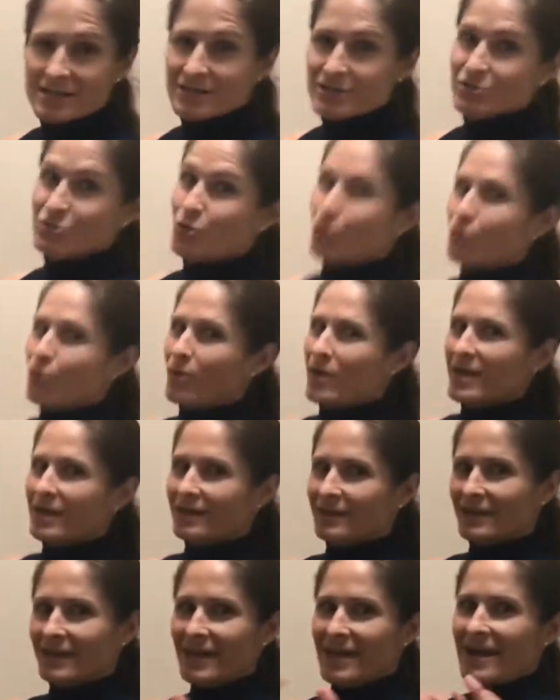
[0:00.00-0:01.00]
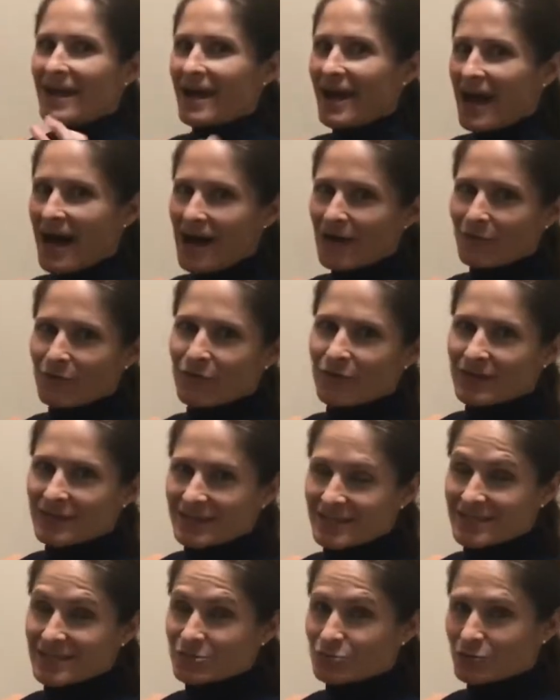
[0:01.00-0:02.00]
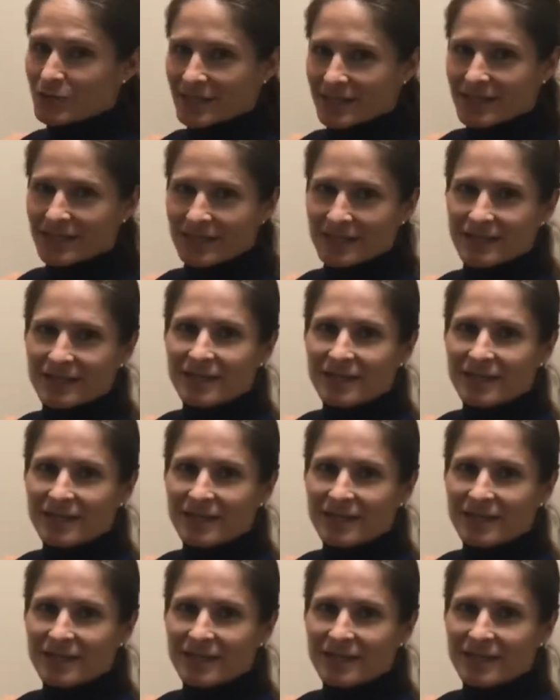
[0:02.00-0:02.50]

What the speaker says: So we'll have this ready